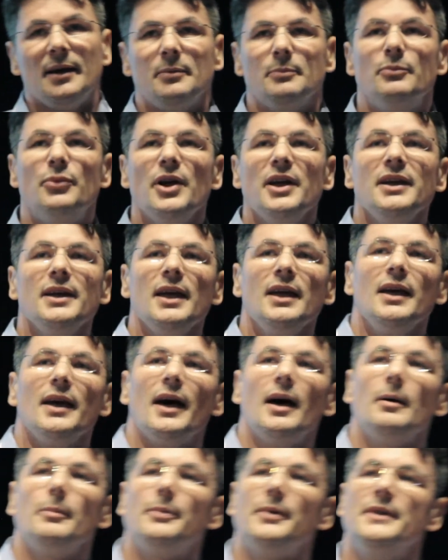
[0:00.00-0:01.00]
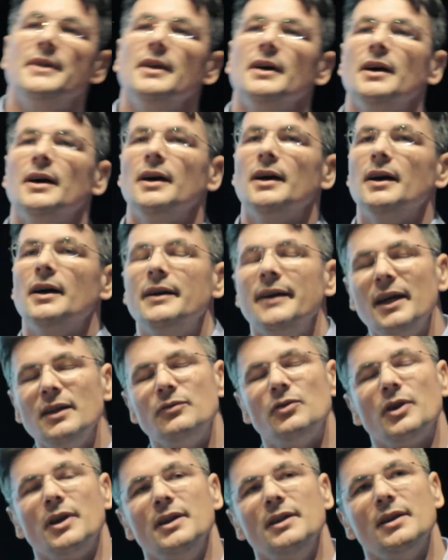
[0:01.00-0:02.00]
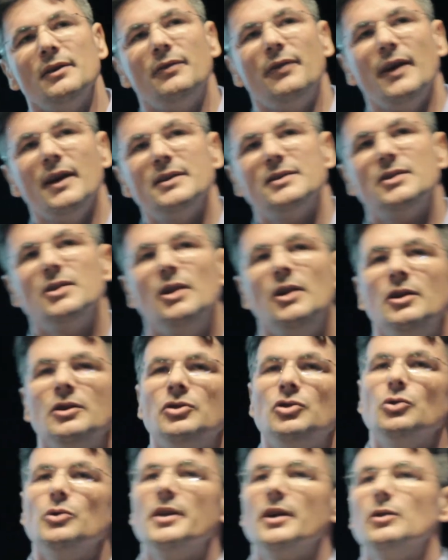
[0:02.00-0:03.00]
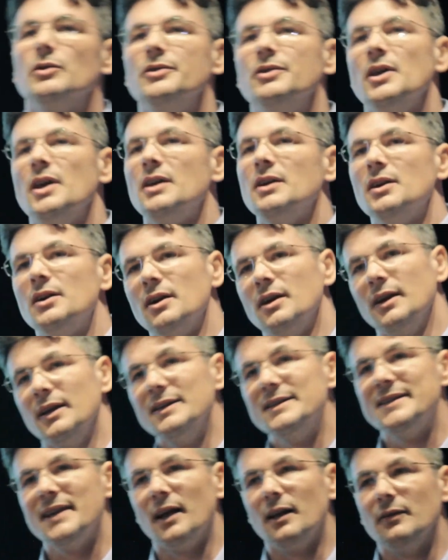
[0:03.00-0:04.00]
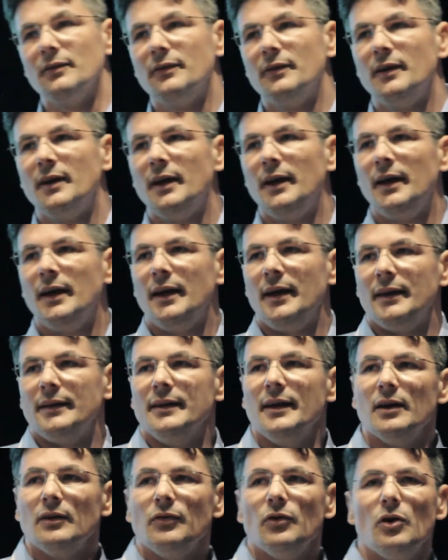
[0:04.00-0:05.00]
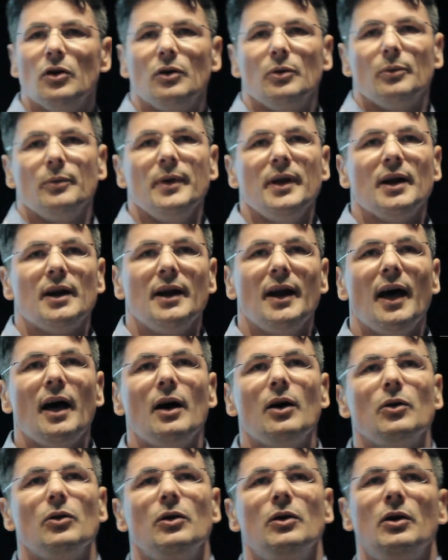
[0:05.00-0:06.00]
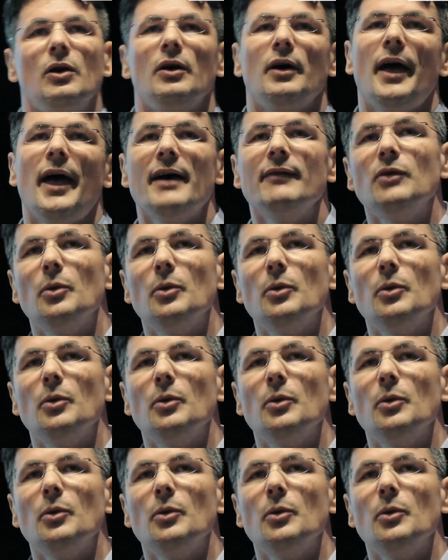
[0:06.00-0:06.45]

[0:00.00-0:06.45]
bringing up the network interface to the container itself. Therefore, we are now have